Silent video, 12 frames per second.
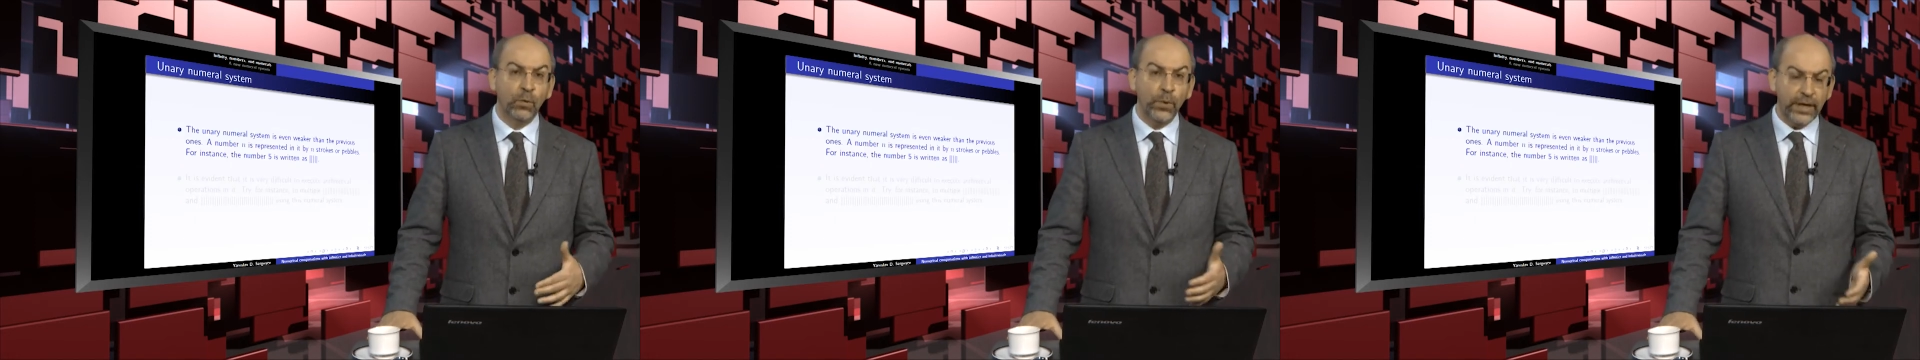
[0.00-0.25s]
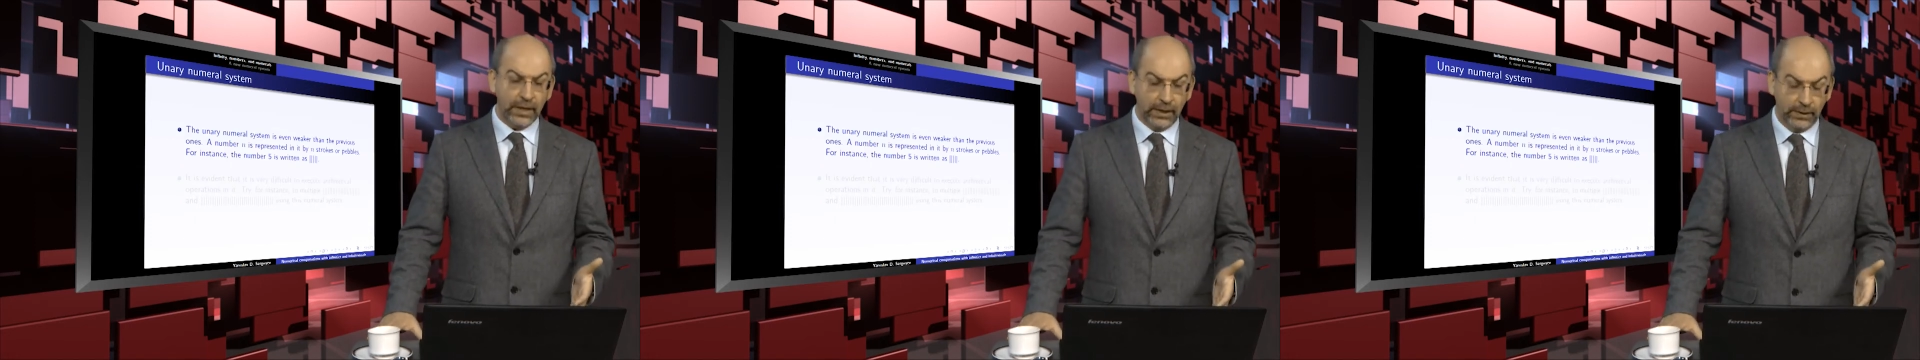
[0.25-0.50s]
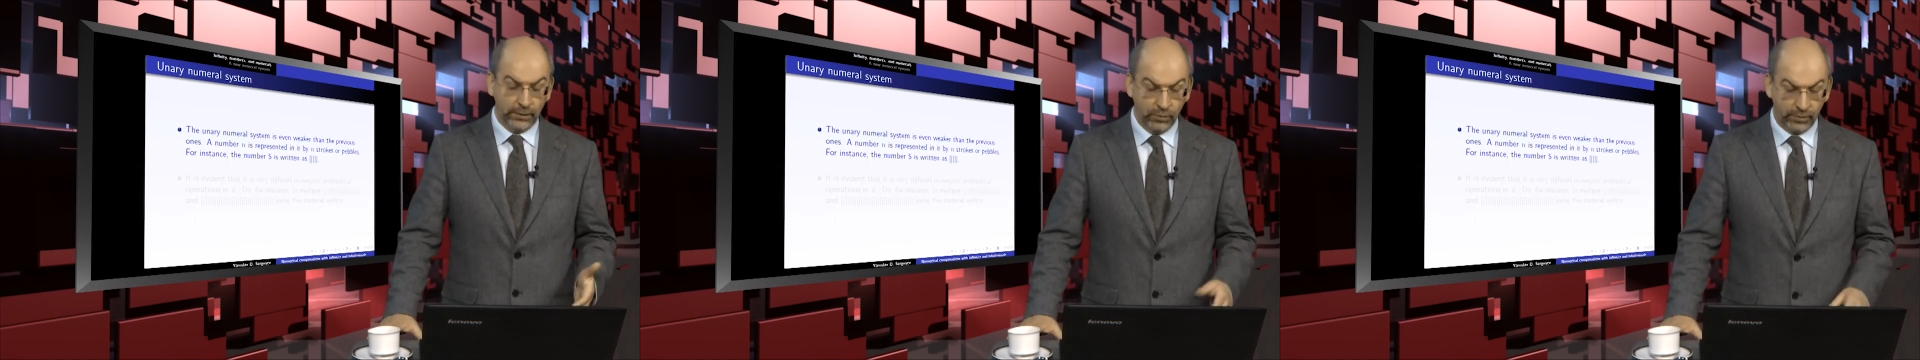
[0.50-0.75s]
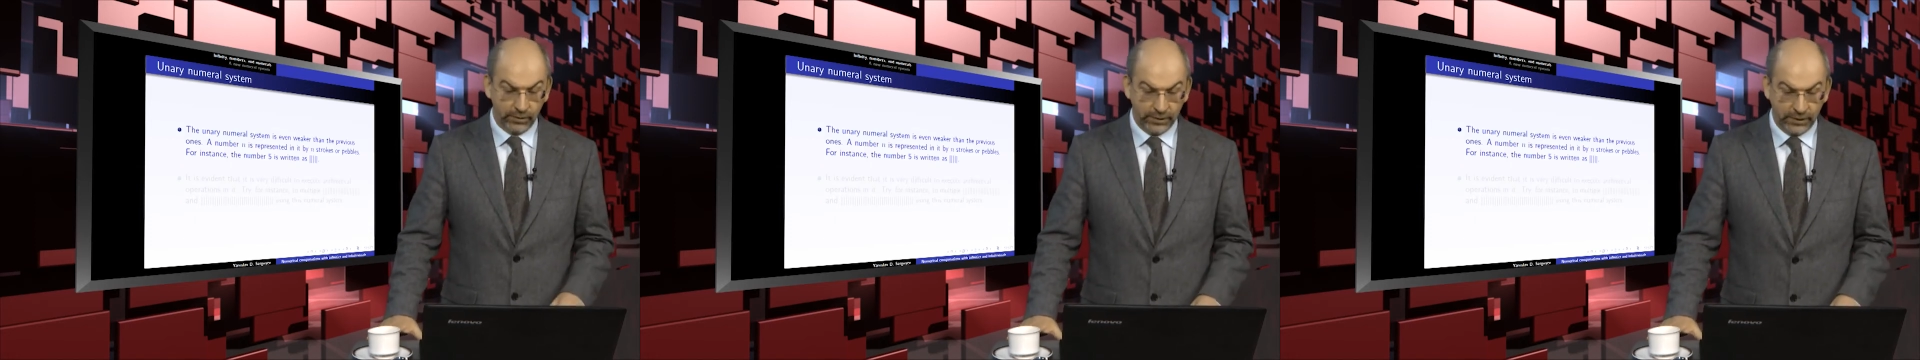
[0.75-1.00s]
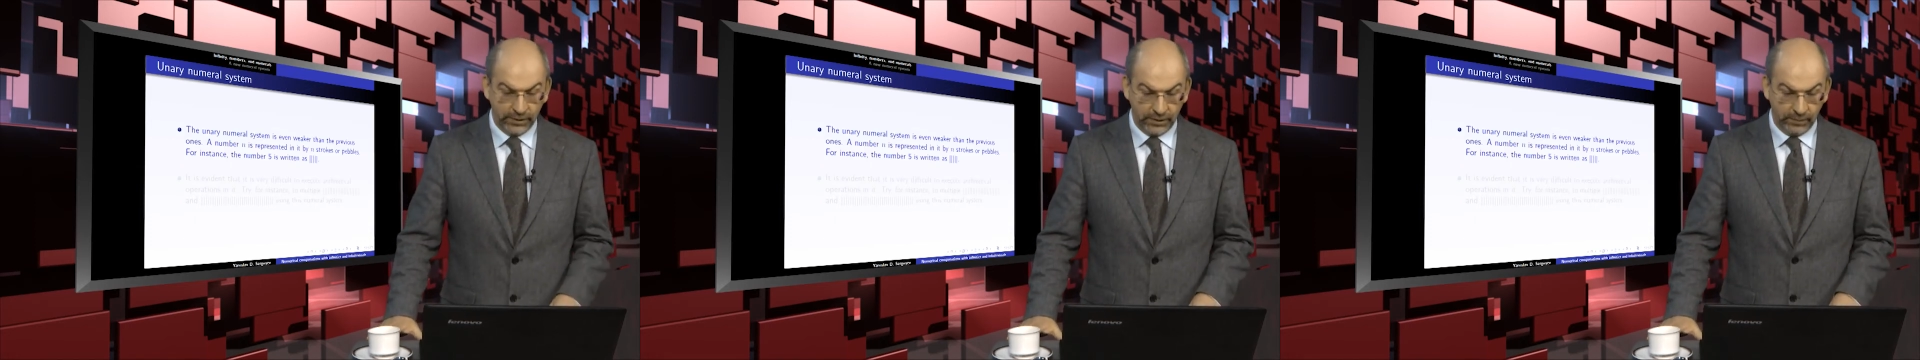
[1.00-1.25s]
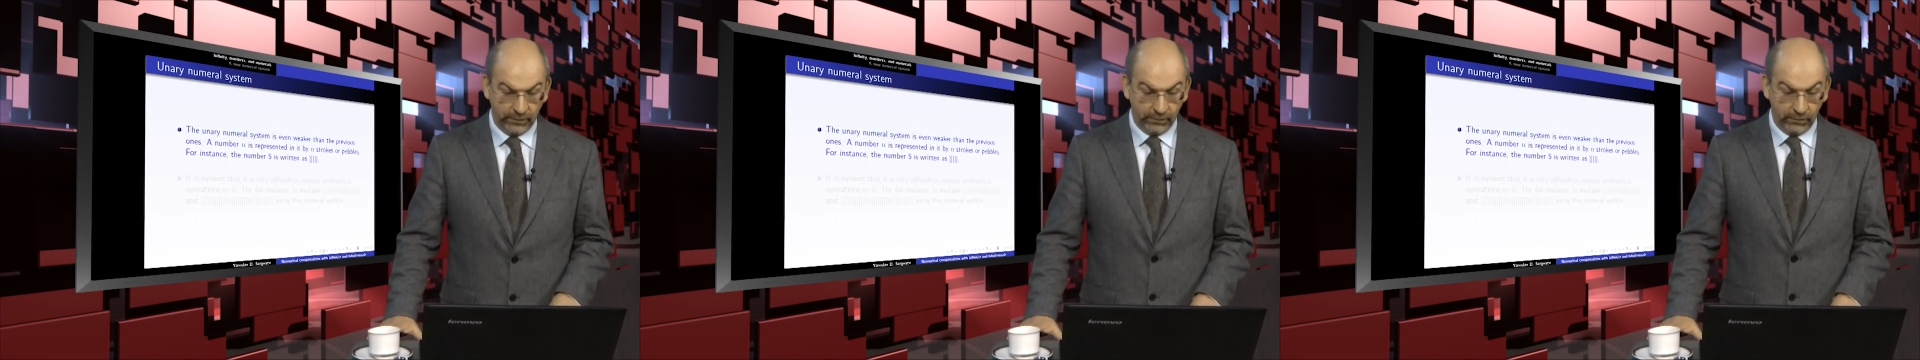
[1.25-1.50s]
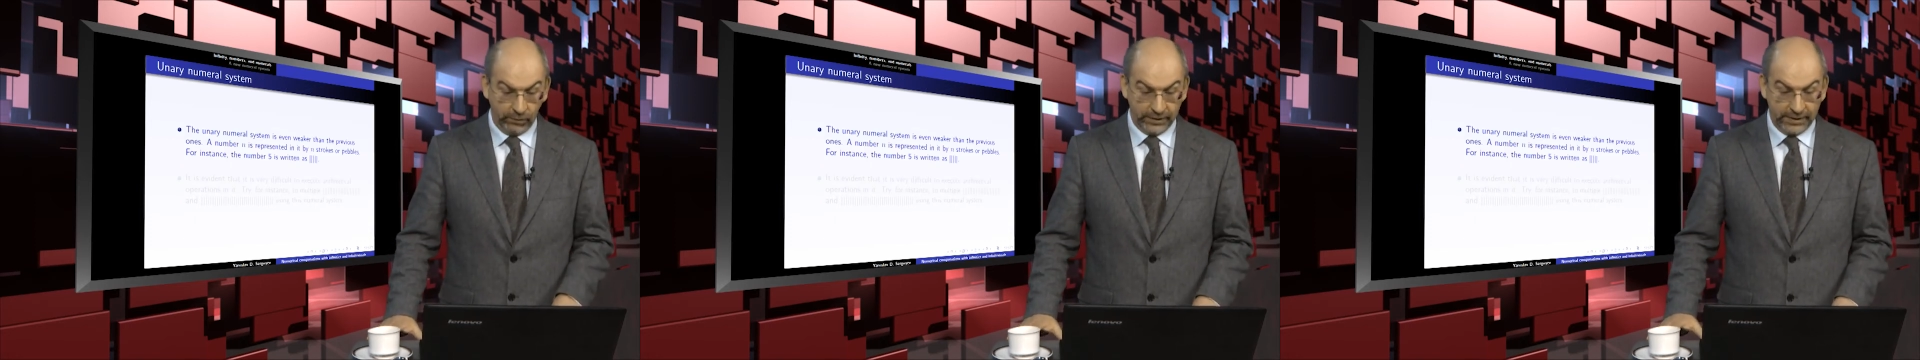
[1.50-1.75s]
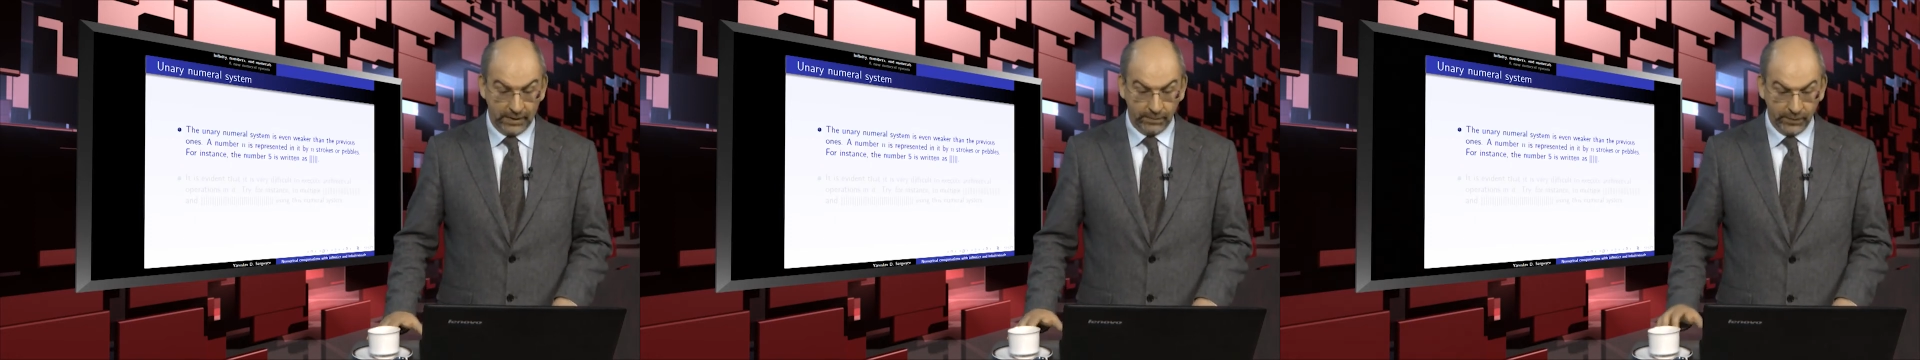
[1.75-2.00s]
weaker numeral system. For
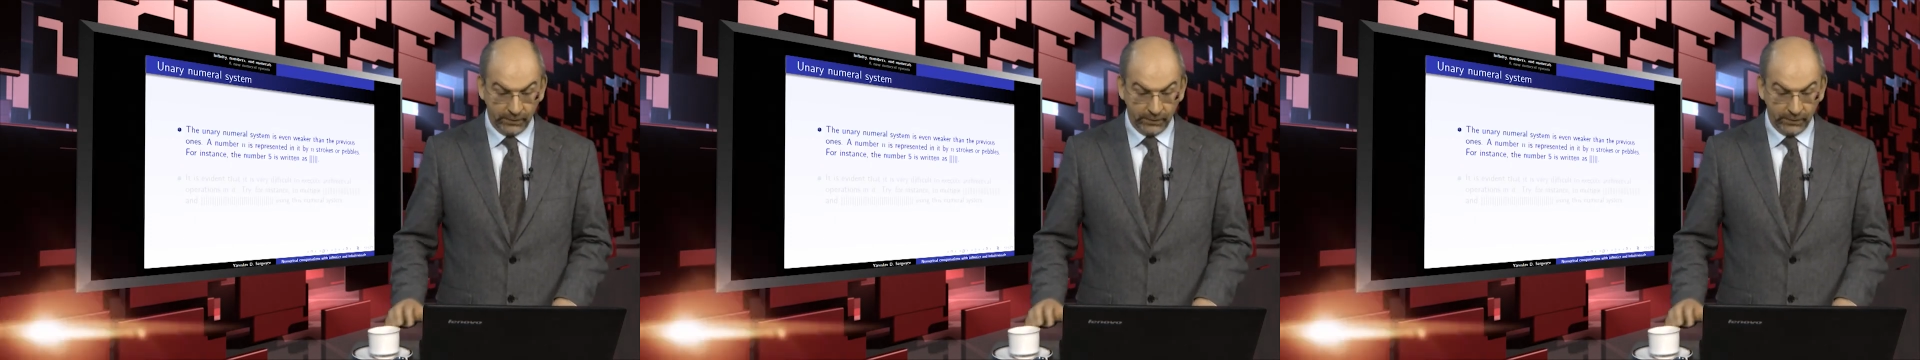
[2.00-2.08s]
example,